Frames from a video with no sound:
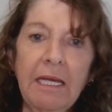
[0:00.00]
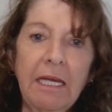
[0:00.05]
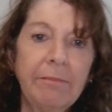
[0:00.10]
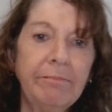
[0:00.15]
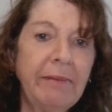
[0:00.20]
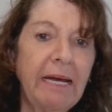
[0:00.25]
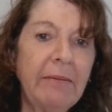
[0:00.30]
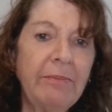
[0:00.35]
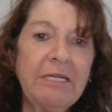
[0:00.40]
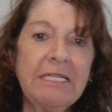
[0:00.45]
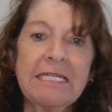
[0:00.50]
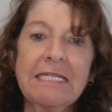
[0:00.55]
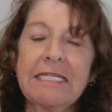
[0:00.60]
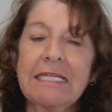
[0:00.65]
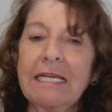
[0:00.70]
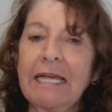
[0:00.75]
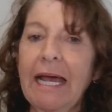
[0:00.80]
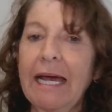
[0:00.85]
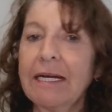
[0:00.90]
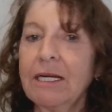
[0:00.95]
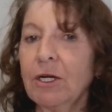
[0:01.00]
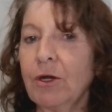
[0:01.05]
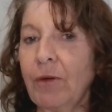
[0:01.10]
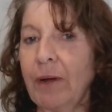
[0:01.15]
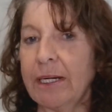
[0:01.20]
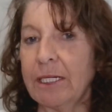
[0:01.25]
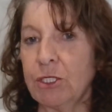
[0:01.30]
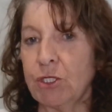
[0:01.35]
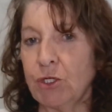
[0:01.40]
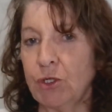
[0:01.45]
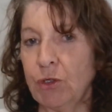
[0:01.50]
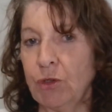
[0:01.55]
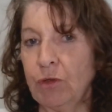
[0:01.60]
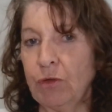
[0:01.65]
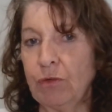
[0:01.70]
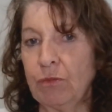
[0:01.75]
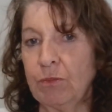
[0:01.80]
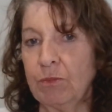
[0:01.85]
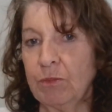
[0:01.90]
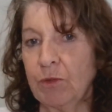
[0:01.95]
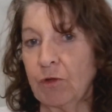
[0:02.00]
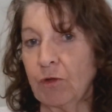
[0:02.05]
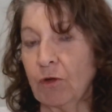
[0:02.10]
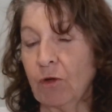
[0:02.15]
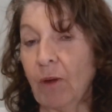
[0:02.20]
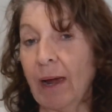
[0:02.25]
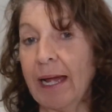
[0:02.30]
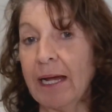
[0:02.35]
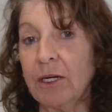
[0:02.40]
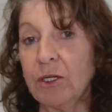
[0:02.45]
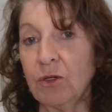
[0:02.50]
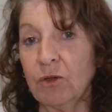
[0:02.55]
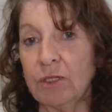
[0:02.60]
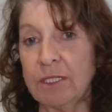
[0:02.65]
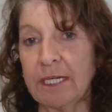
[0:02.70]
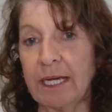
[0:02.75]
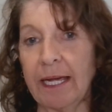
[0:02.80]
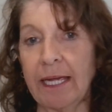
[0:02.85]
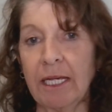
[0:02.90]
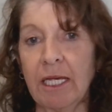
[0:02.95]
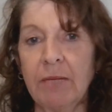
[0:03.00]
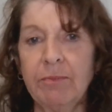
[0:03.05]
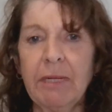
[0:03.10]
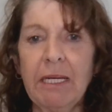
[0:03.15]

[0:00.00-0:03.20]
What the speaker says: Maybe scatter gratitude throughout your day.